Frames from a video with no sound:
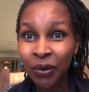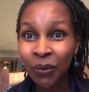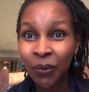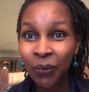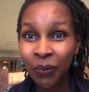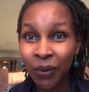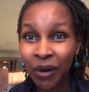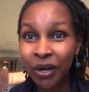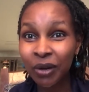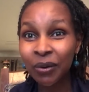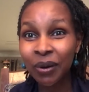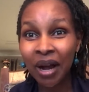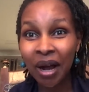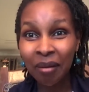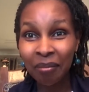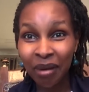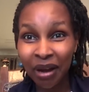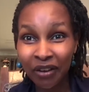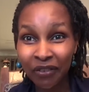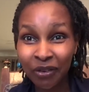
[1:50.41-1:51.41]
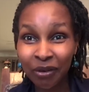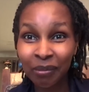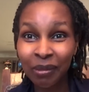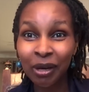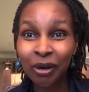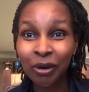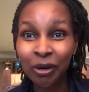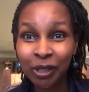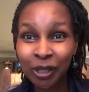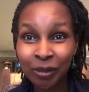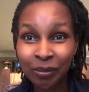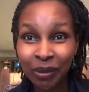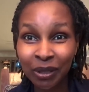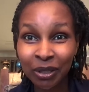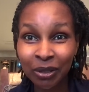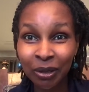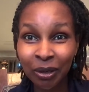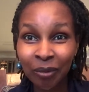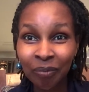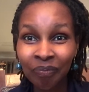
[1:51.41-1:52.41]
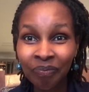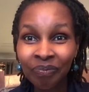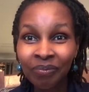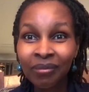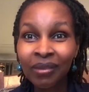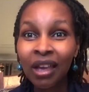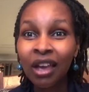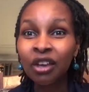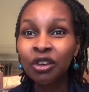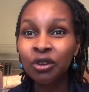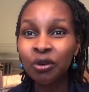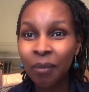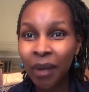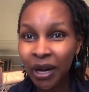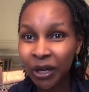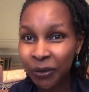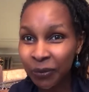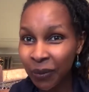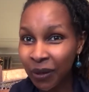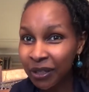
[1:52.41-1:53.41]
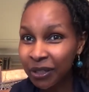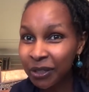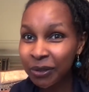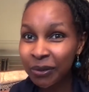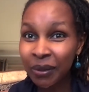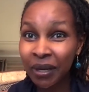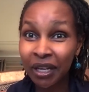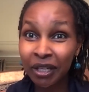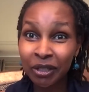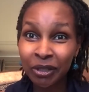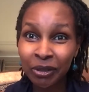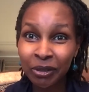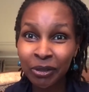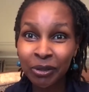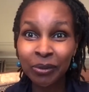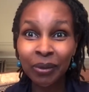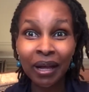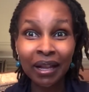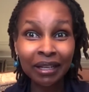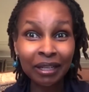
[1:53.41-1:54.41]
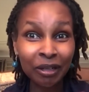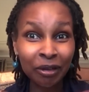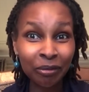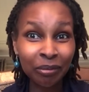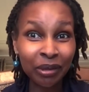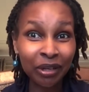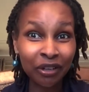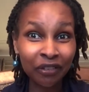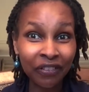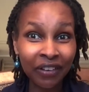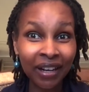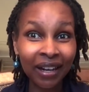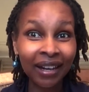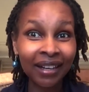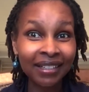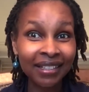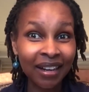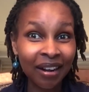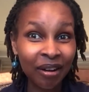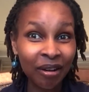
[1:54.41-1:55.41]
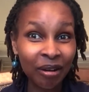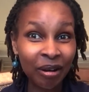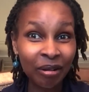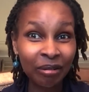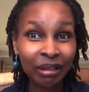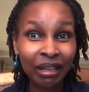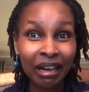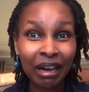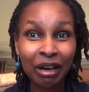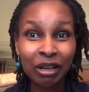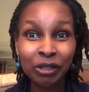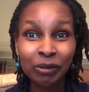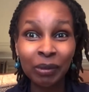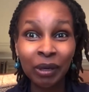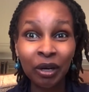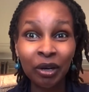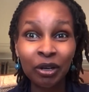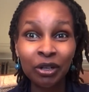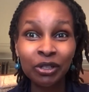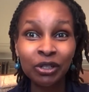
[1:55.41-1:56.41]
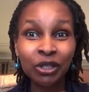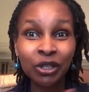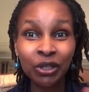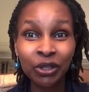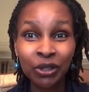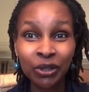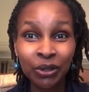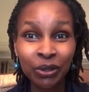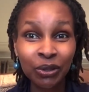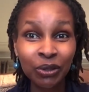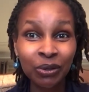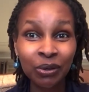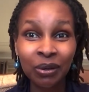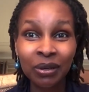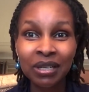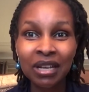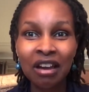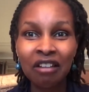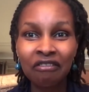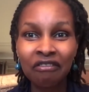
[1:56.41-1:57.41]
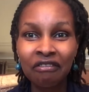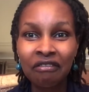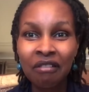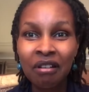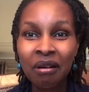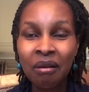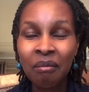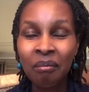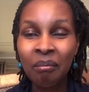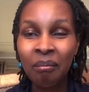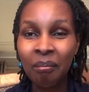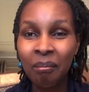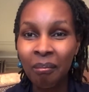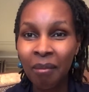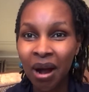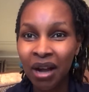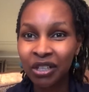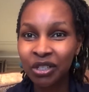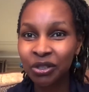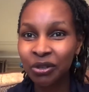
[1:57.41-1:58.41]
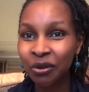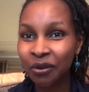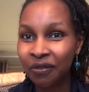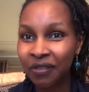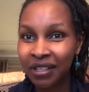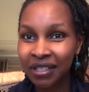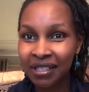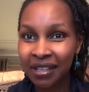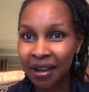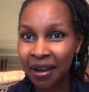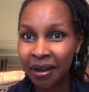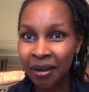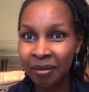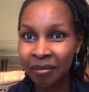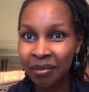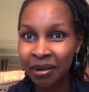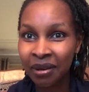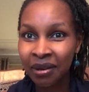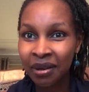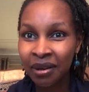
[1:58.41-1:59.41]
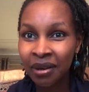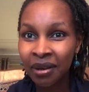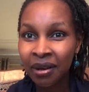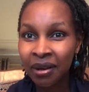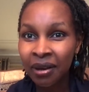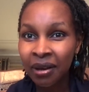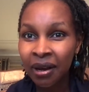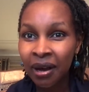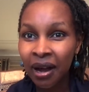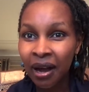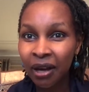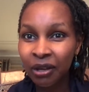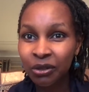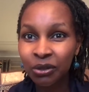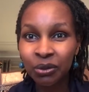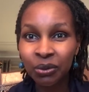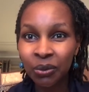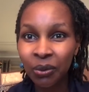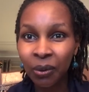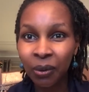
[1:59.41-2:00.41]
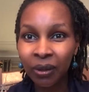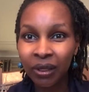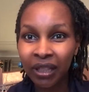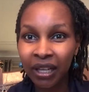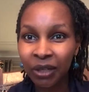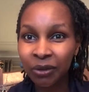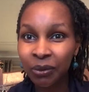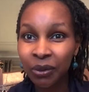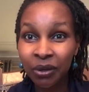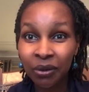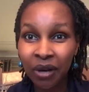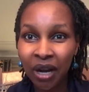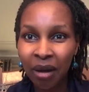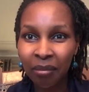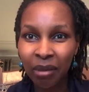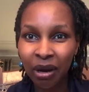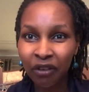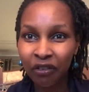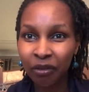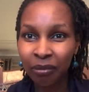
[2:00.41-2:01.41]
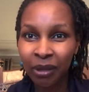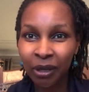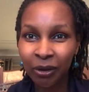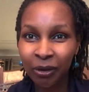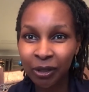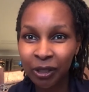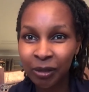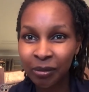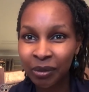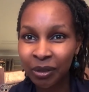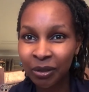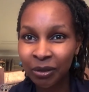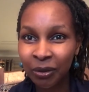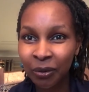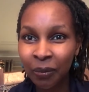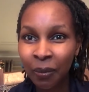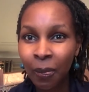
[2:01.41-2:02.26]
when you come back from the hospital, you might want to get used to a little bit of clutter around the house because you do not have much of the time to do all that when you come back from the hospital.